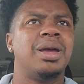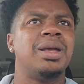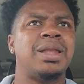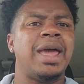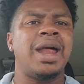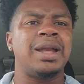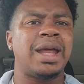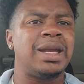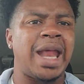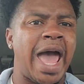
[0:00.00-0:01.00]
They
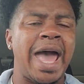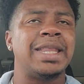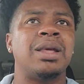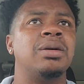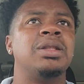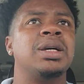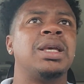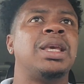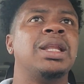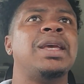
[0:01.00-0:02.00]
didn't add the
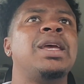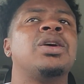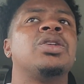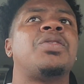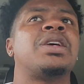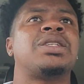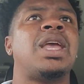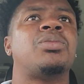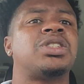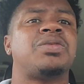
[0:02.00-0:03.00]
Achilles heel of their
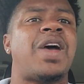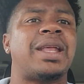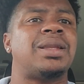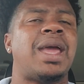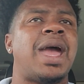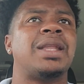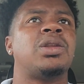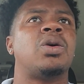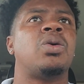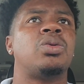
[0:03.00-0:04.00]
team was the fact that they had
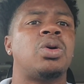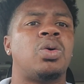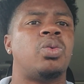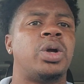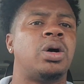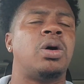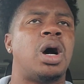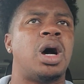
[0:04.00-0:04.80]
no real